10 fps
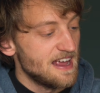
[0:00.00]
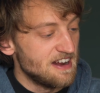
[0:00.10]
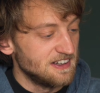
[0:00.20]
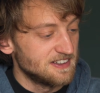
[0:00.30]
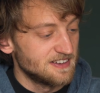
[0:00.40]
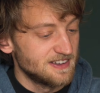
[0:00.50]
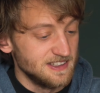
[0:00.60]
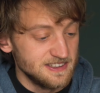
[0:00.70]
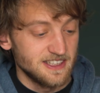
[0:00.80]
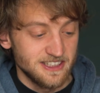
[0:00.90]
And
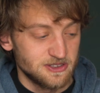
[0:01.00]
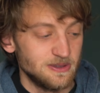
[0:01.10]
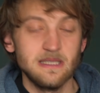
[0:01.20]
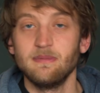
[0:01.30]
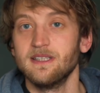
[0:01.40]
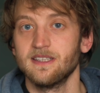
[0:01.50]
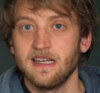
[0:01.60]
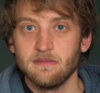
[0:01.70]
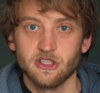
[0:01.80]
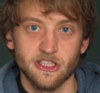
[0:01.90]
this has really been a
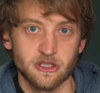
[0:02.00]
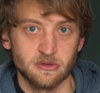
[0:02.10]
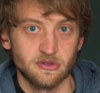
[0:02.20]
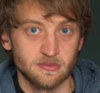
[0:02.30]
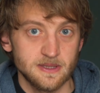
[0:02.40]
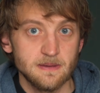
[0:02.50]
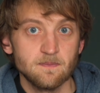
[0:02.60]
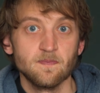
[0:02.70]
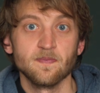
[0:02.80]
game changer for me.